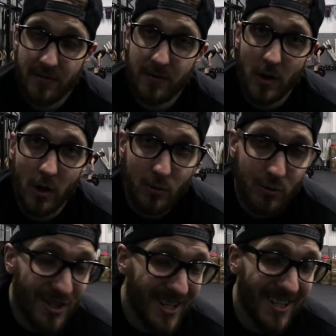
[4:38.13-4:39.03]
If you've got
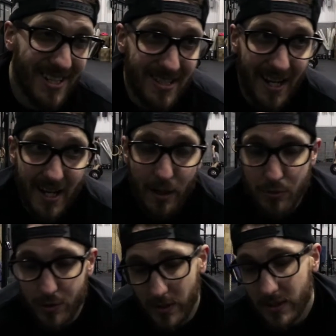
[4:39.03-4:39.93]
really tight
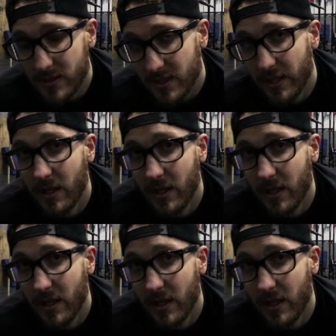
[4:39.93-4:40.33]
hamstrings